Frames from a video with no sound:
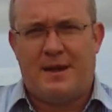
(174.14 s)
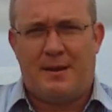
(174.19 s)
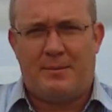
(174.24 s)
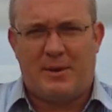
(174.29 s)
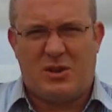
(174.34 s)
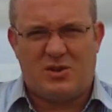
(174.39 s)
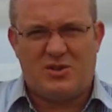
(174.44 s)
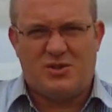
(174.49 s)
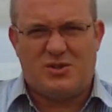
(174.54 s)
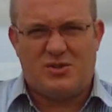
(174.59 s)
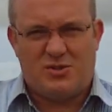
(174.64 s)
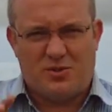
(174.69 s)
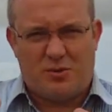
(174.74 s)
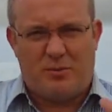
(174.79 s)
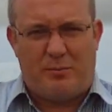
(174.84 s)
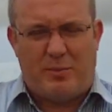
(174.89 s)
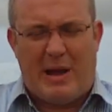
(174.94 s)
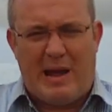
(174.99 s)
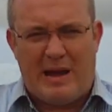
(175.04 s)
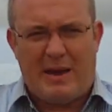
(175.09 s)
Because you sort
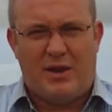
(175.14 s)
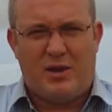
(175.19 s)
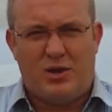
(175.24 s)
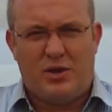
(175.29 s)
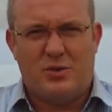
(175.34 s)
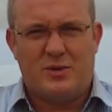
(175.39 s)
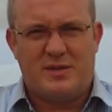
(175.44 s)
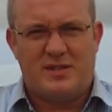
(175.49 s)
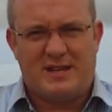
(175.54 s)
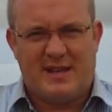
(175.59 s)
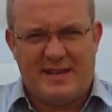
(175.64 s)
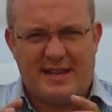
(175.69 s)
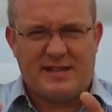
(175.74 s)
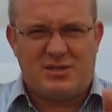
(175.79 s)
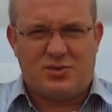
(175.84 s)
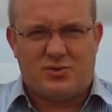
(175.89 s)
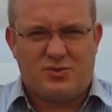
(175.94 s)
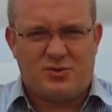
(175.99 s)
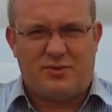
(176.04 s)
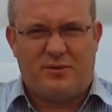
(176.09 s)
of buy an annuity and that's
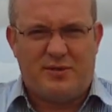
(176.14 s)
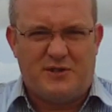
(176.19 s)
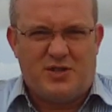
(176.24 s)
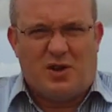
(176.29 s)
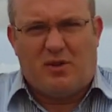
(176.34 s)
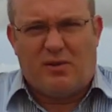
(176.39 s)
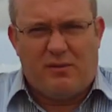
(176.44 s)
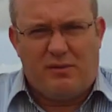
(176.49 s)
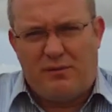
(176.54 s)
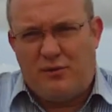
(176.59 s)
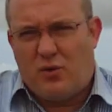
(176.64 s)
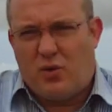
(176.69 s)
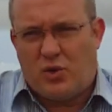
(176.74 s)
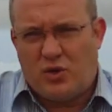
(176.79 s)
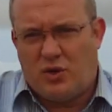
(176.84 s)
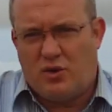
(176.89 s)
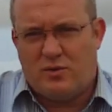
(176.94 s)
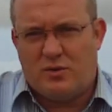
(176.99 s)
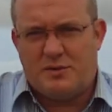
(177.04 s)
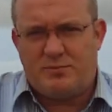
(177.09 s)
all sort of done for
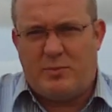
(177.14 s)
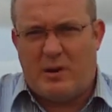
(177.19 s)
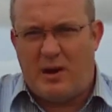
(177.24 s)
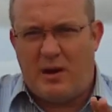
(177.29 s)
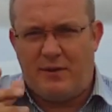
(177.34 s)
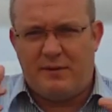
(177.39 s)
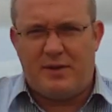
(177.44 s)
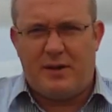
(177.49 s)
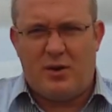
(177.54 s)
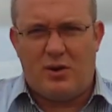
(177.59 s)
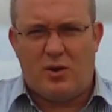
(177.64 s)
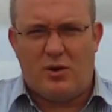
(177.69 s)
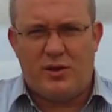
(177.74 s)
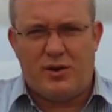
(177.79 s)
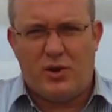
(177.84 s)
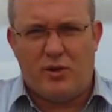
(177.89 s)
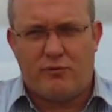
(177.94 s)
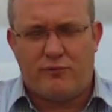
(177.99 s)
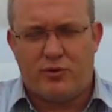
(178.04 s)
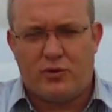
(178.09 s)
you as part of
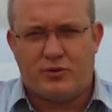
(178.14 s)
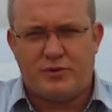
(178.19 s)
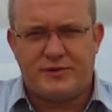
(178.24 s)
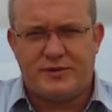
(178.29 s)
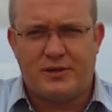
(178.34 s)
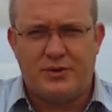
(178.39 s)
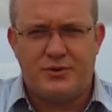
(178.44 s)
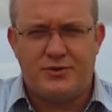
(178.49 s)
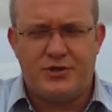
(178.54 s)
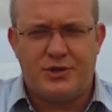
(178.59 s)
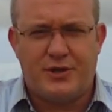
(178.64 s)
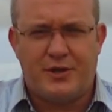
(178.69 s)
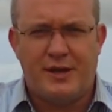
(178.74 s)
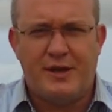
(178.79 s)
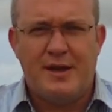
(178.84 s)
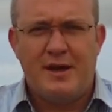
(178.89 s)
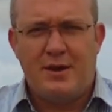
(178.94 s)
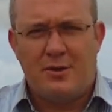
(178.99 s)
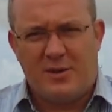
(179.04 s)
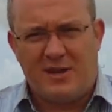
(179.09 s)
the overall solution.
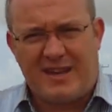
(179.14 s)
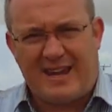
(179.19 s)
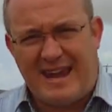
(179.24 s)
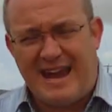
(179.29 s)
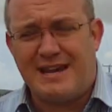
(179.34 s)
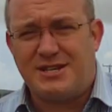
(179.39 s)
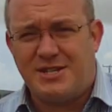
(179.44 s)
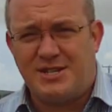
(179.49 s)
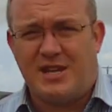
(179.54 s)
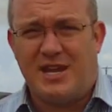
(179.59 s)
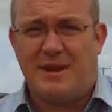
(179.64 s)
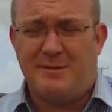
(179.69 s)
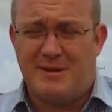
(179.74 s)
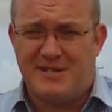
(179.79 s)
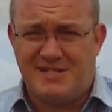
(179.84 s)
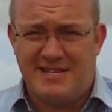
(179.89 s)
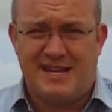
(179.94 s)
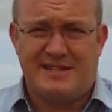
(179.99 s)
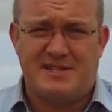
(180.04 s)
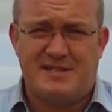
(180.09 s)
With a cash scheme, it's
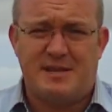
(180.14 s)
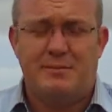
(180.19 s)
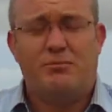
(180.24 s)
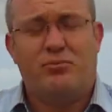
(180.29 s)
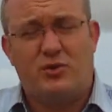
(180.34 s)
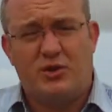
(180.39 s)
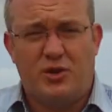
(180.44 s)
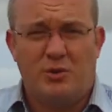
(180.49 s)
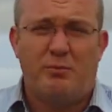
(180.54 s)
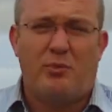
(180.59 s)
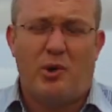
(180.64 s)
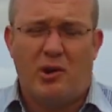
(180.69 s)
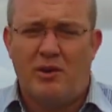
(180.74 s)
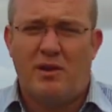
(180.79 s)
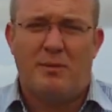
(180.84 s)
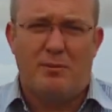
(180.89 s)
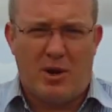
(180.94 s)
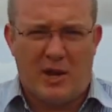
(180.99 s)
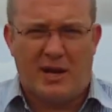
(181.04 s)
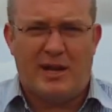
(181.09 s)
dead simple. You borrow
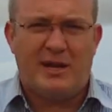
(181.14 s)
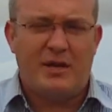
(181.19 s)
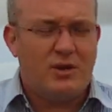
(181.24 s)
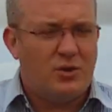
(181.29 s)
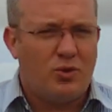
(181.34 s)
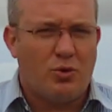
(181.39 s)
the money and you